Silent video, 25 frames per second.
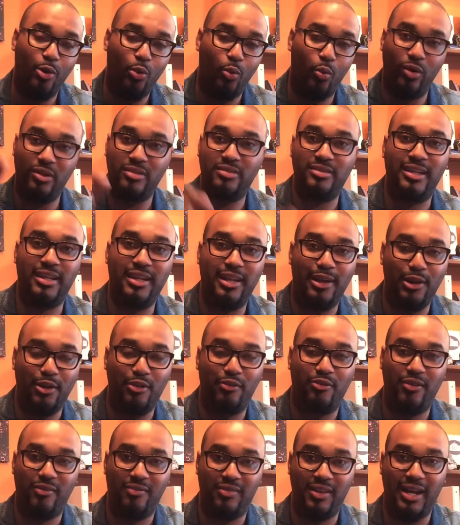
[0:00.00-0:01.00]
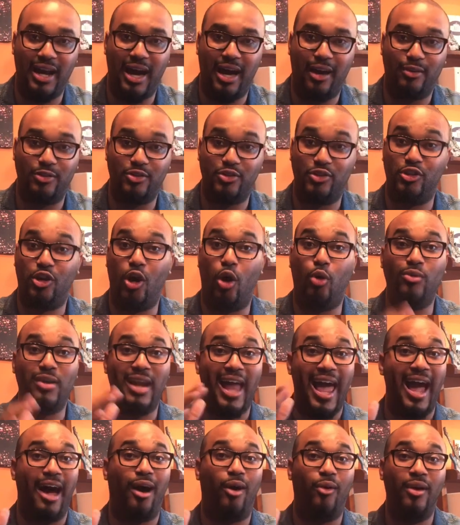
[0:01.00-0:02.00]
we're sending you $50. Go
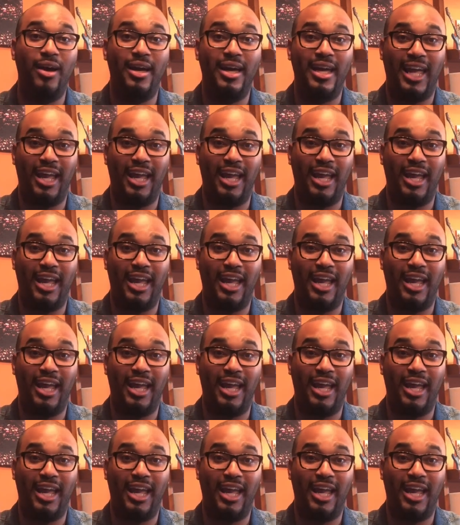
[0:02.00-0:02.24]
now.